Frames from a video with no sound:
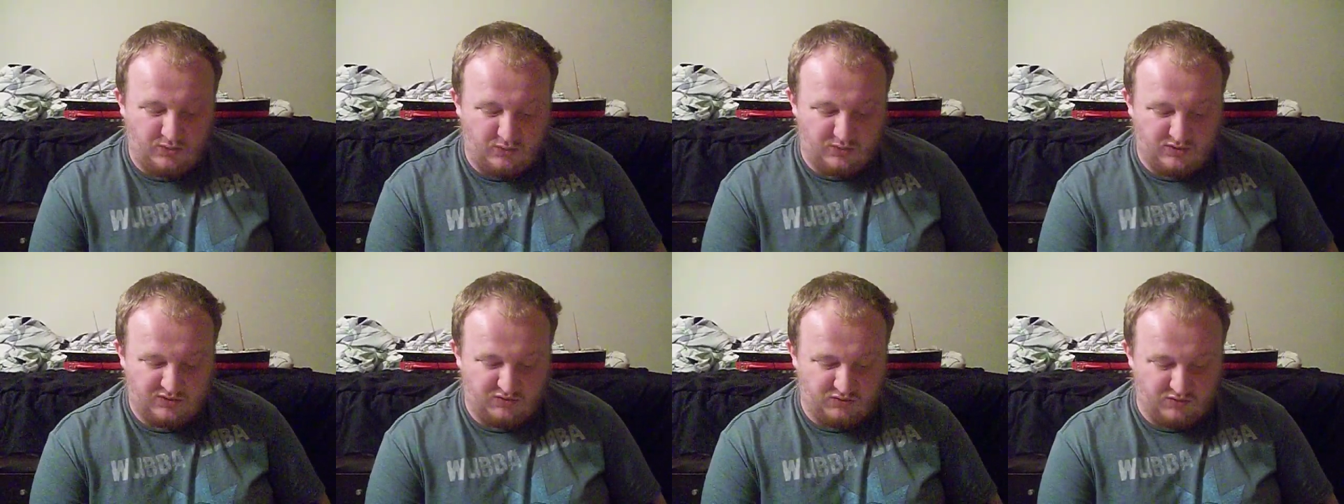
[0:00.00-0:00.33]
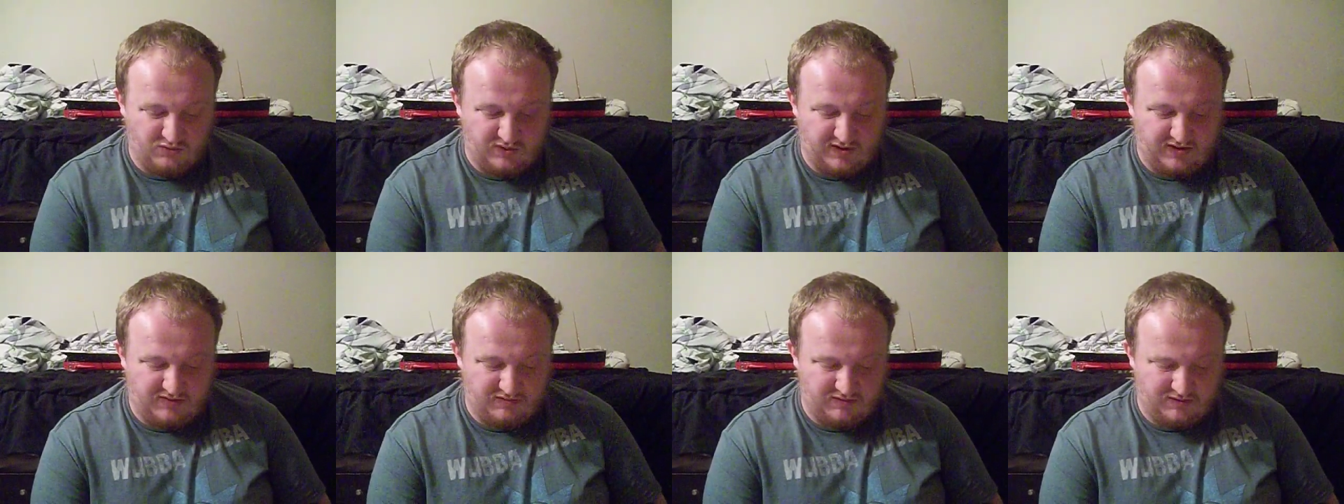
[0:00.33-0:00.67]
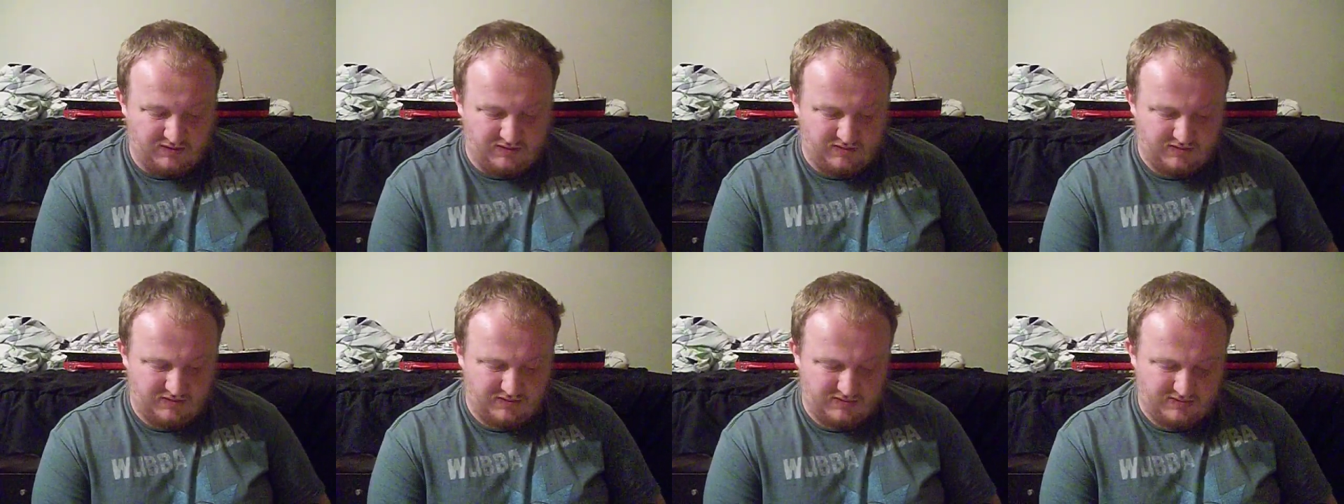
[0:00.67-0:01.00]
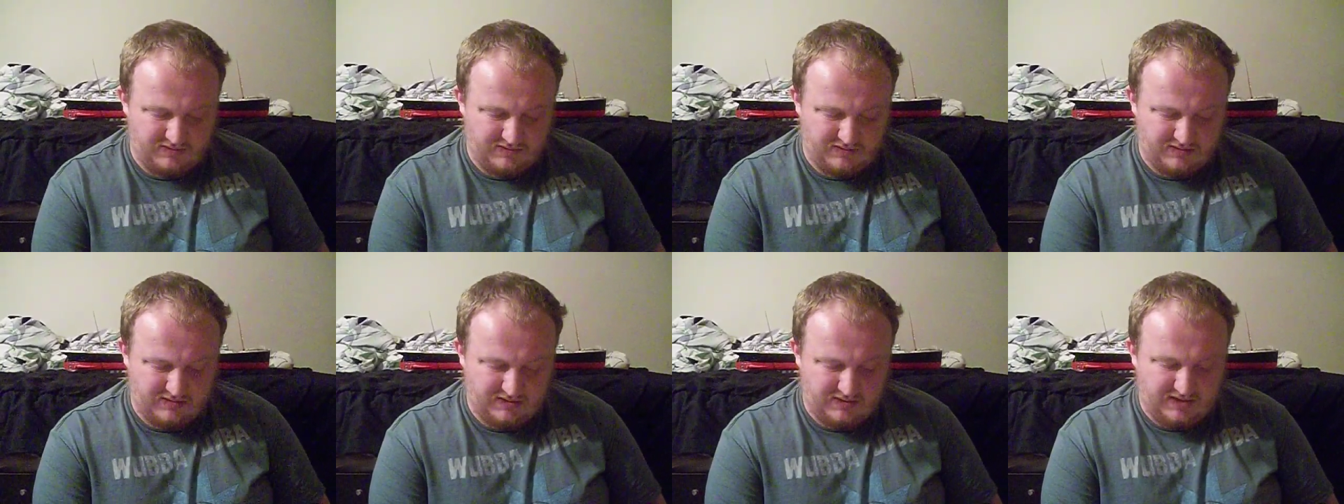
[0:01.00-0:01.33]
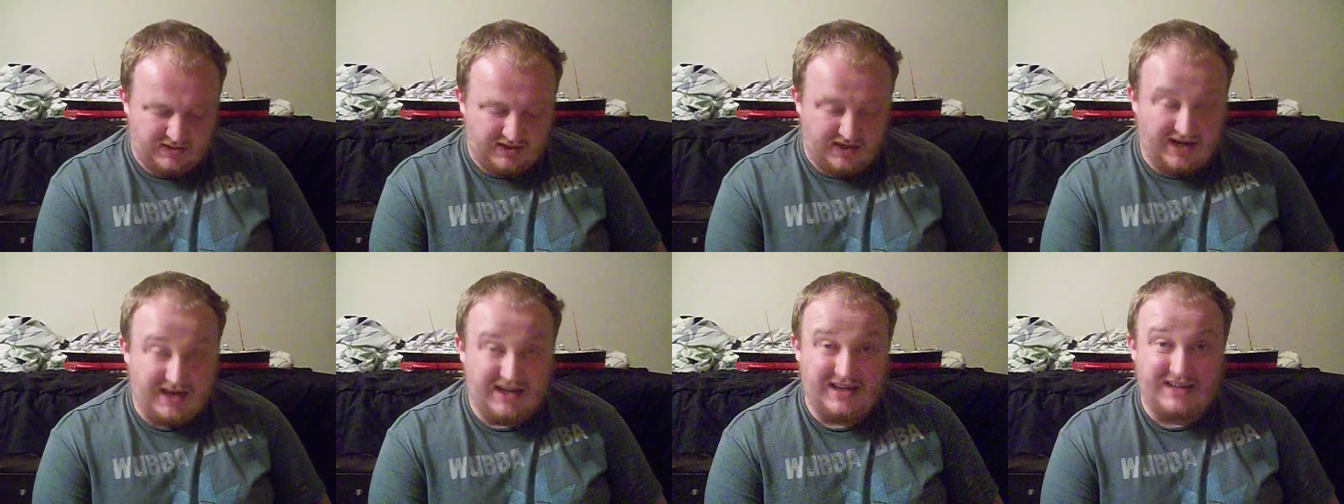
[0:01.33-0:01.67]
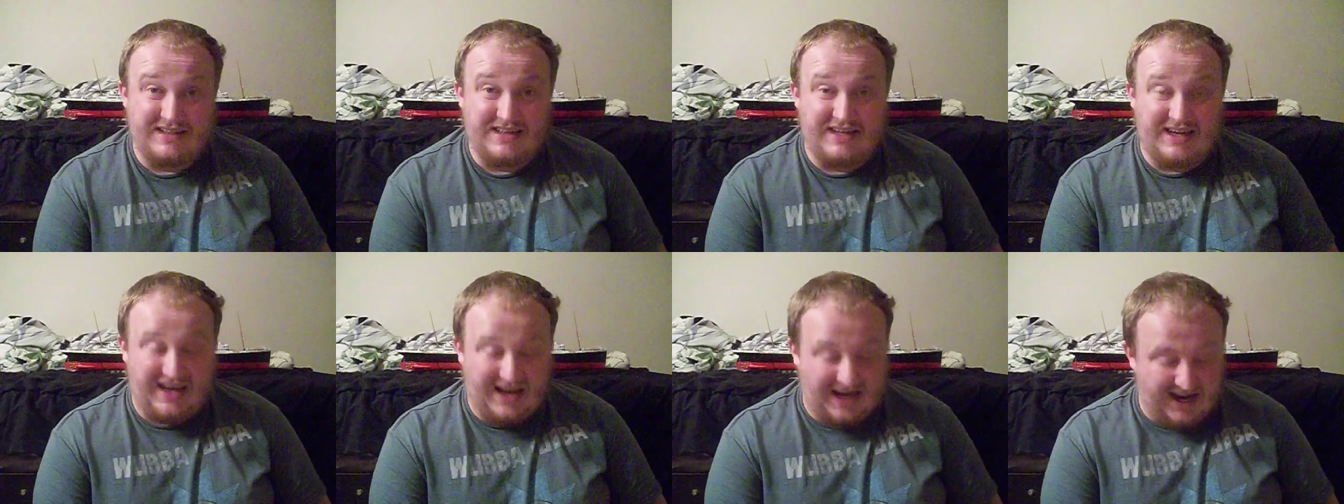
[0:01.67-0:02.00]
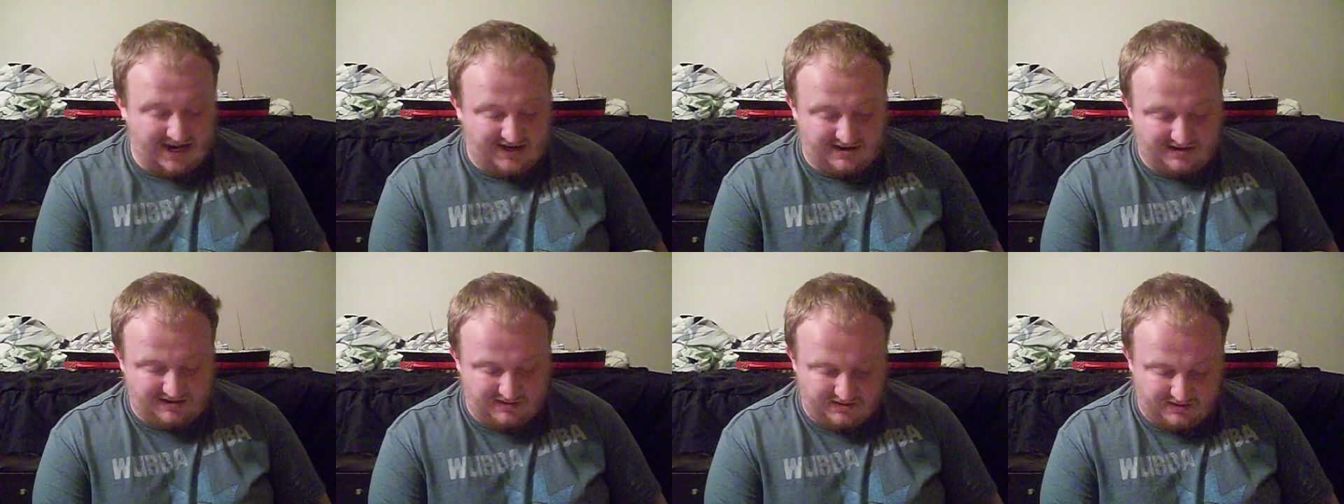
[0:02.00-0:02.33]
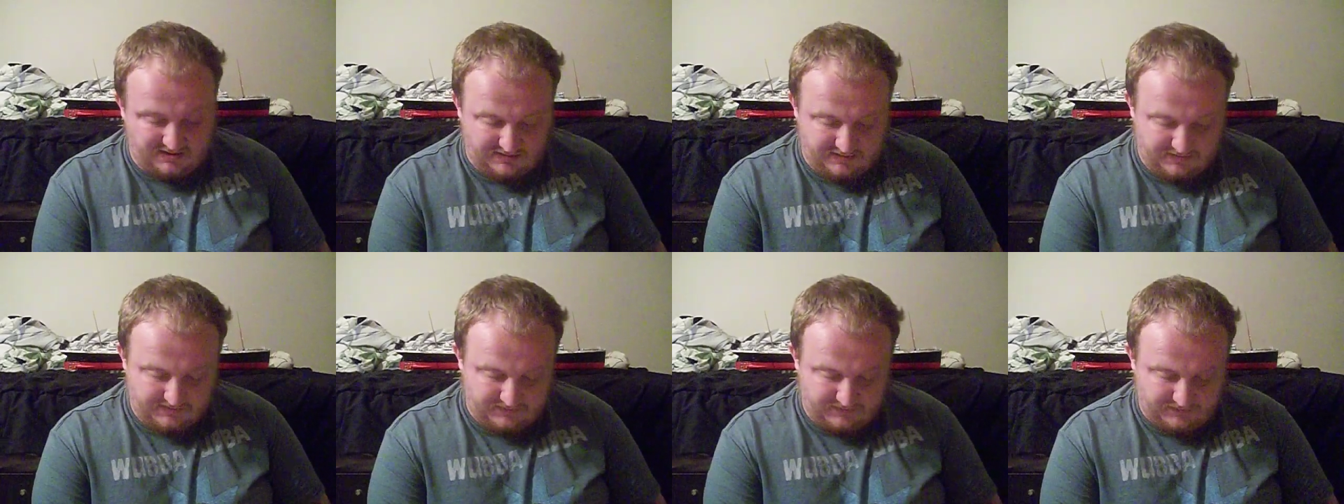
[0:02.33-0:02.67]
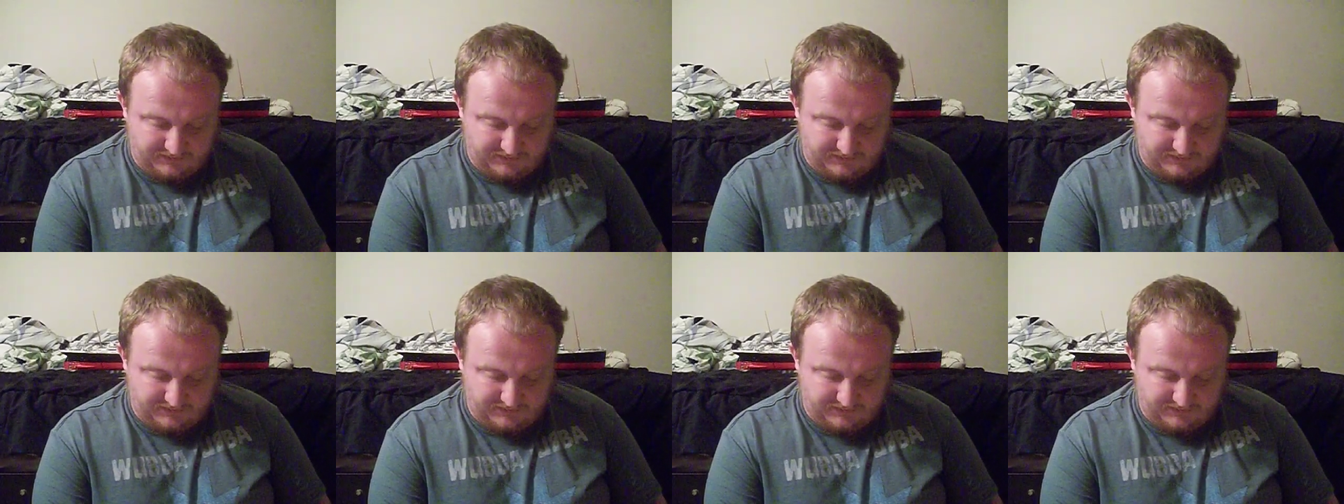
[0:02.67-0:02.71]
Lawrence River in Canada.